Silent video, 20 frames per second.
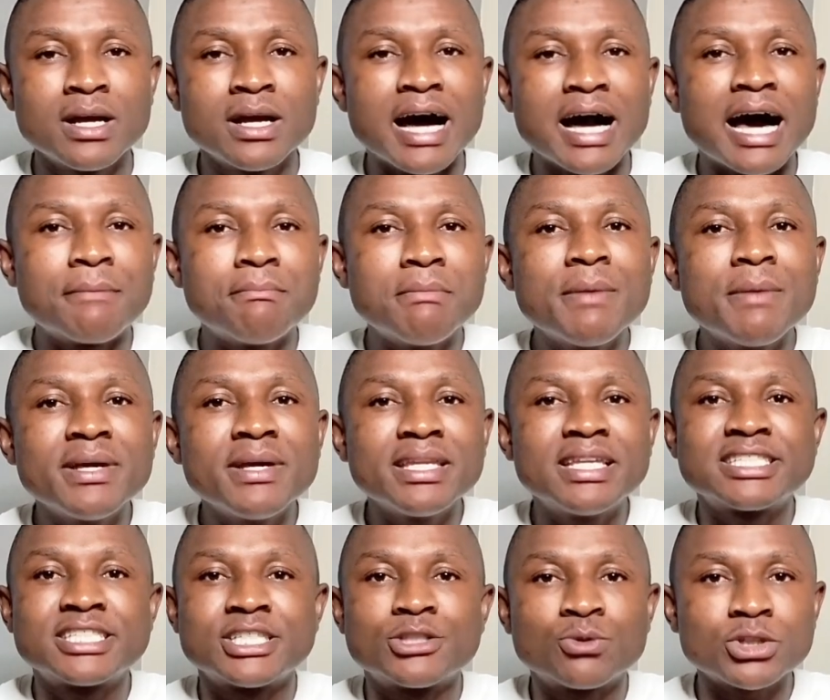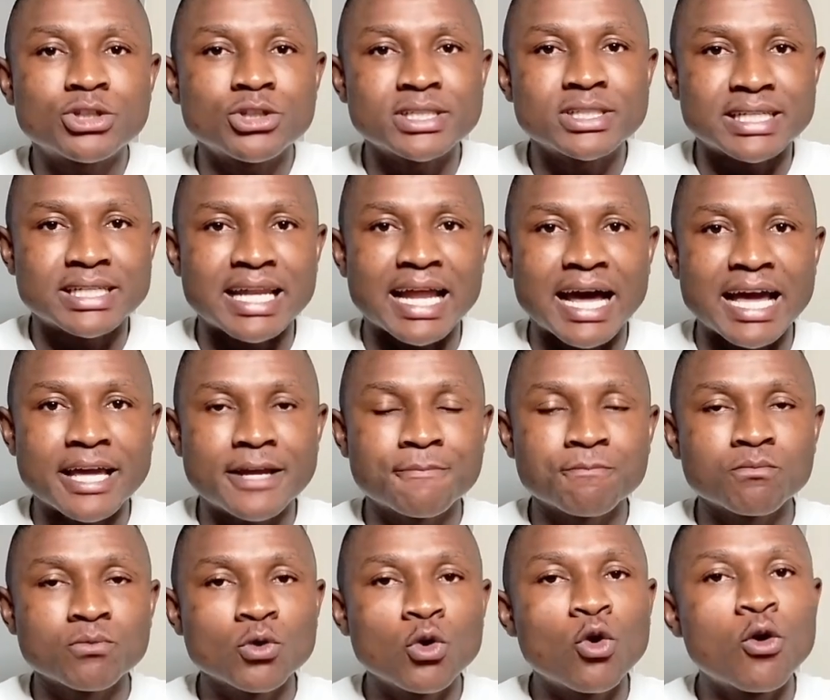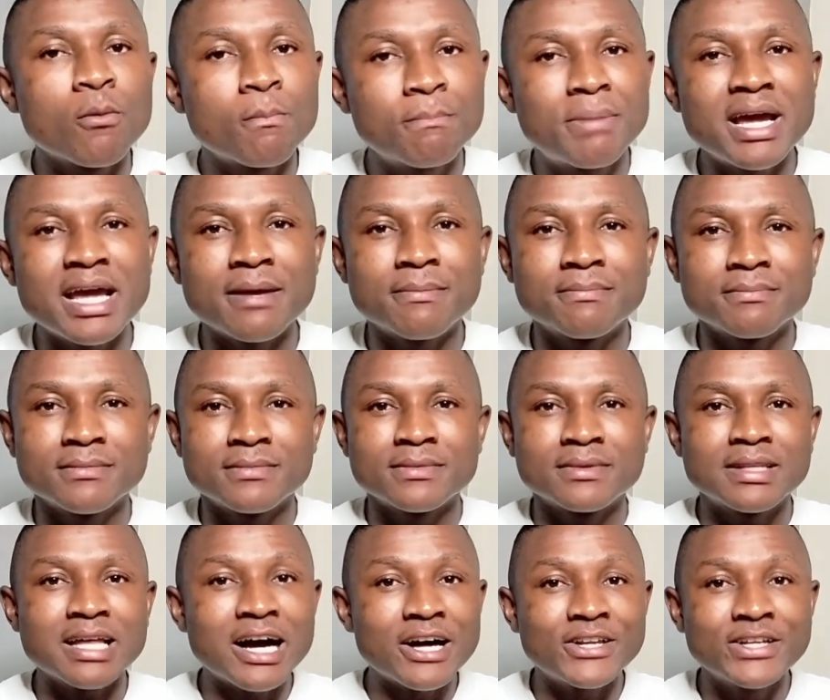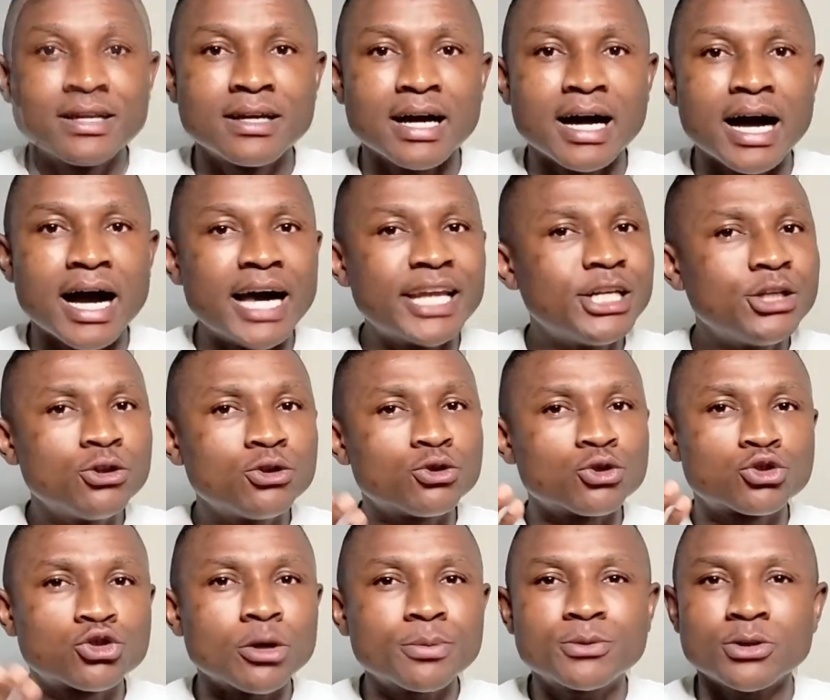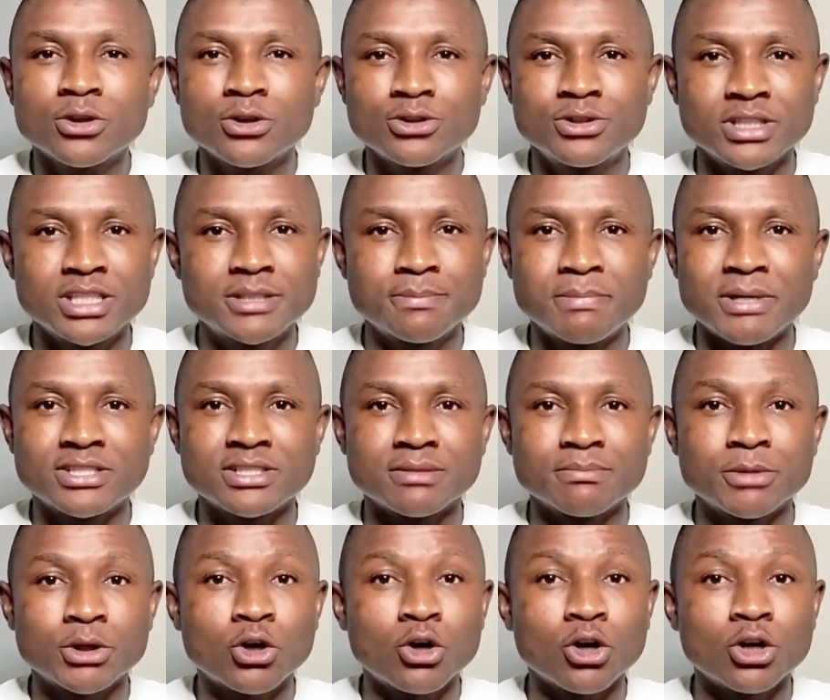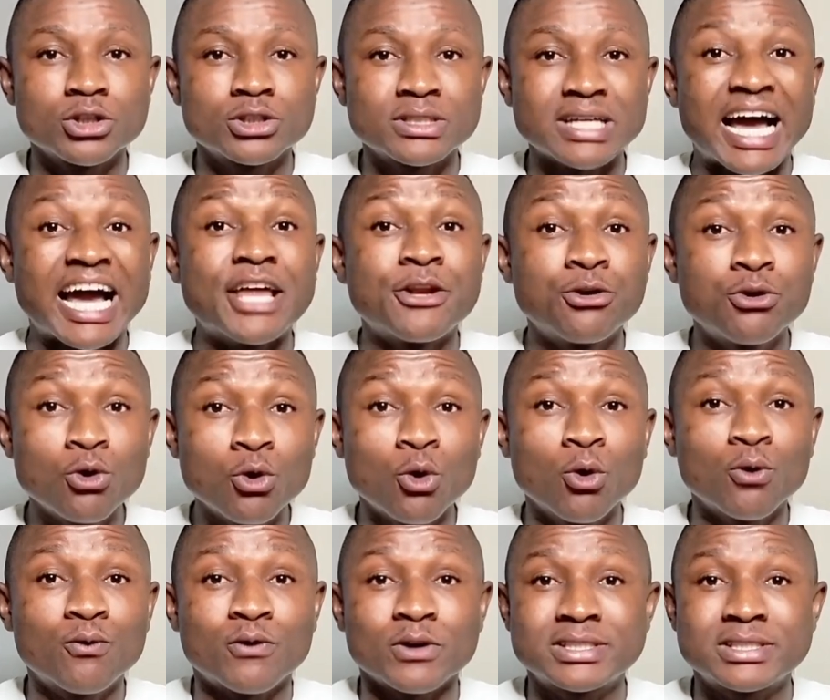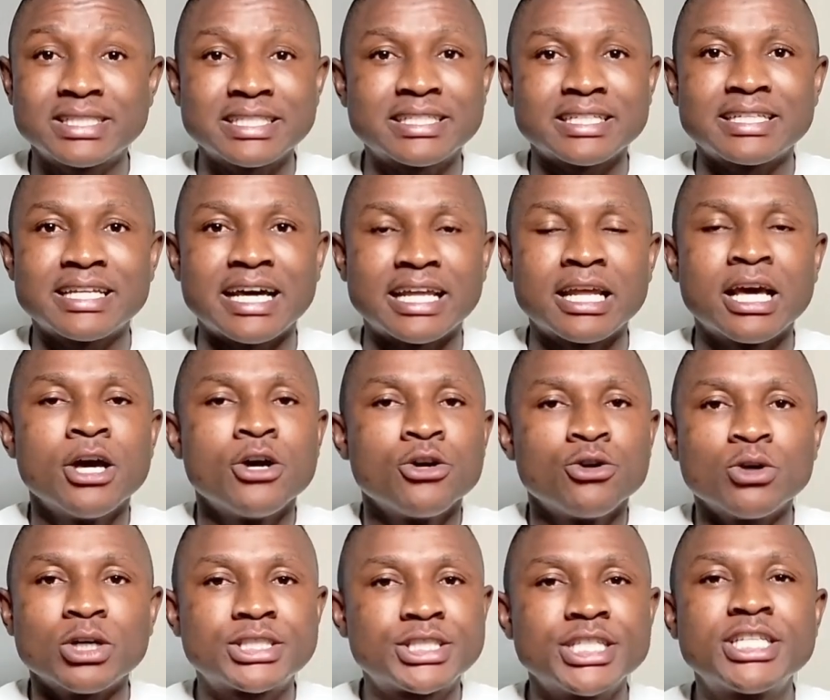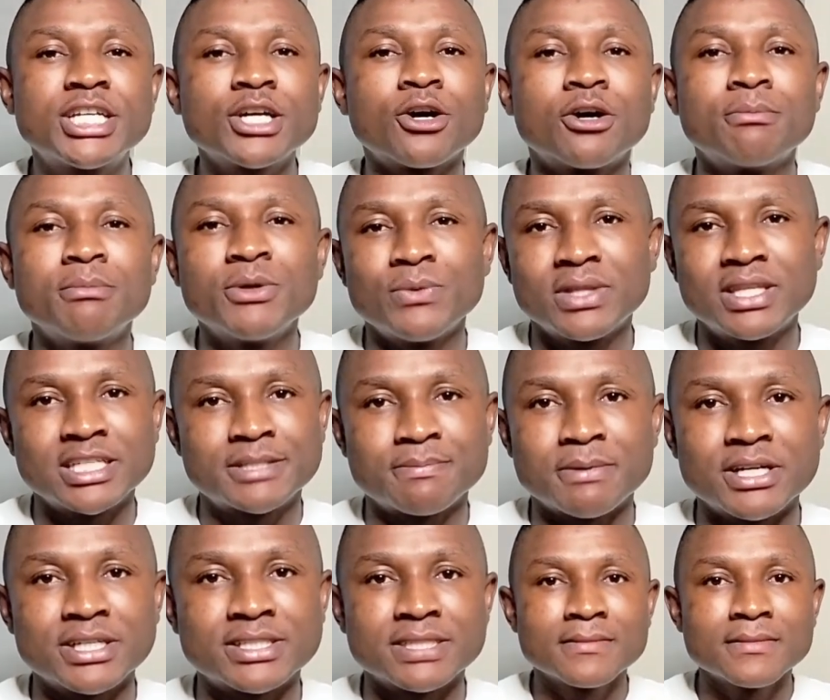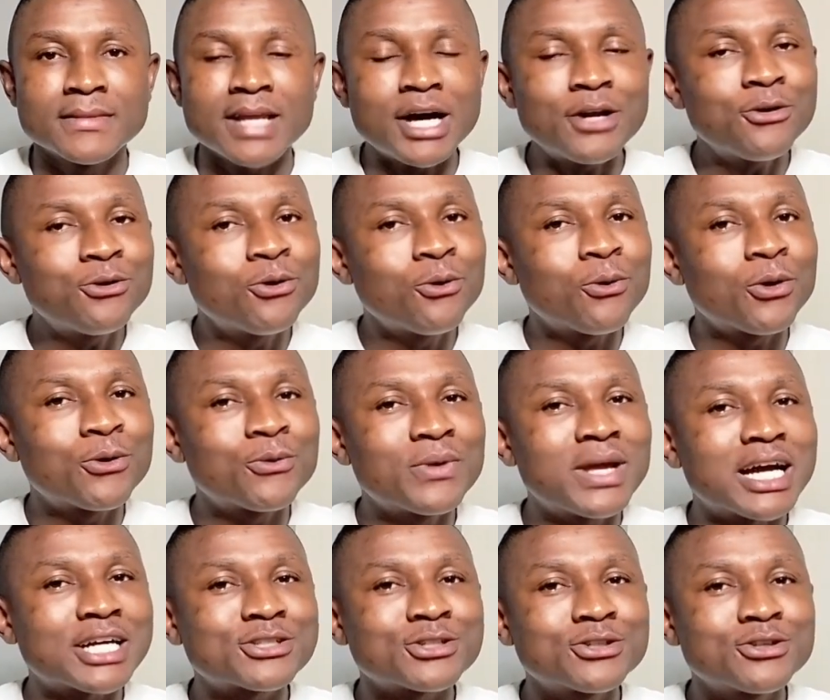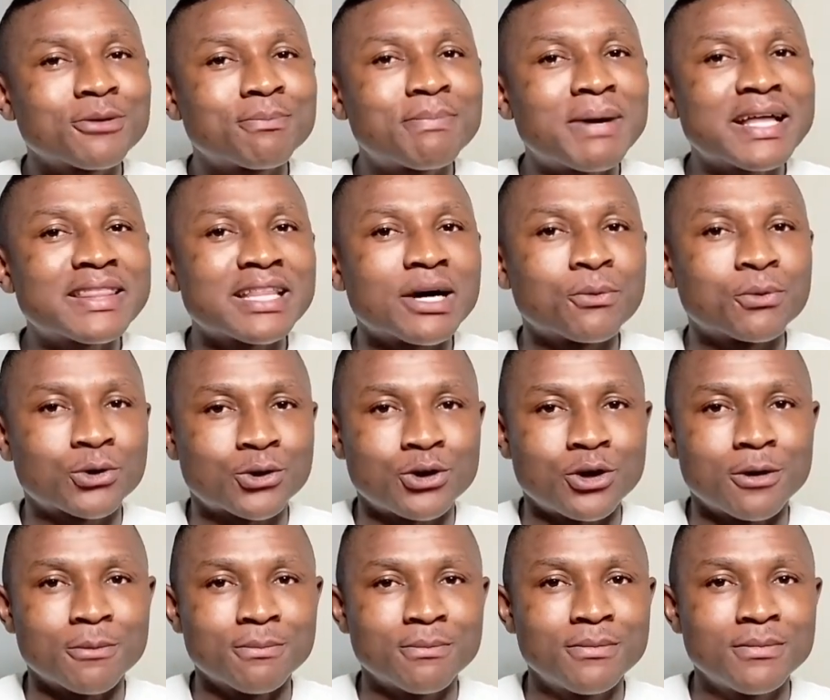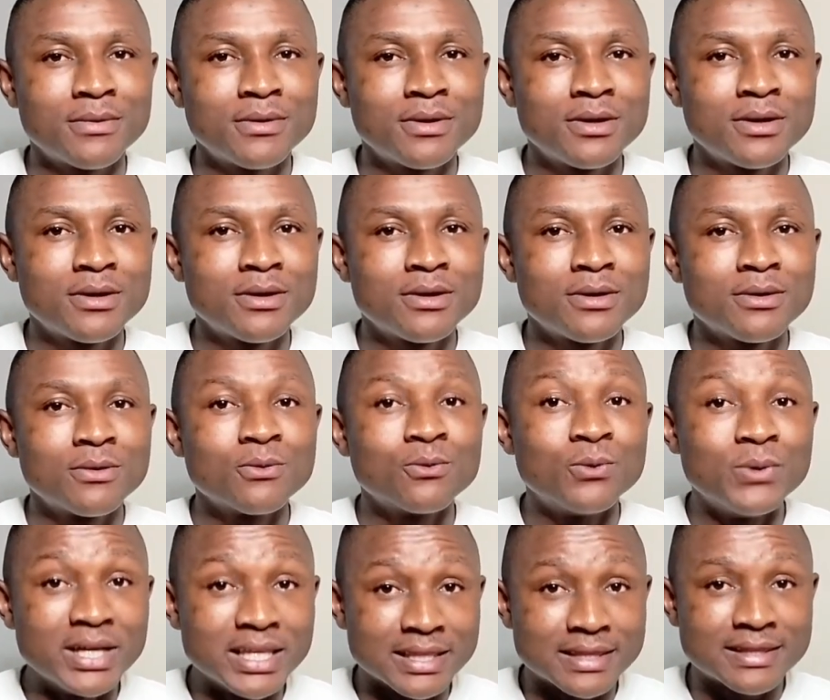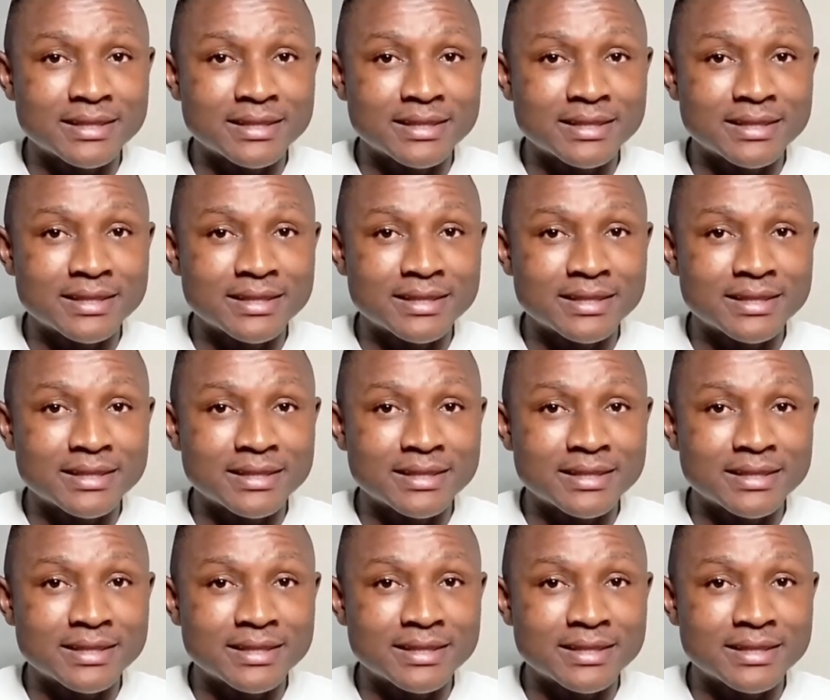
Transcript: And maybe the situation is like, oh, babe, darling, I need you to stop talking to this person because I know for certain that you are cheating on me with this person. I don't know what reaction your partner would come with,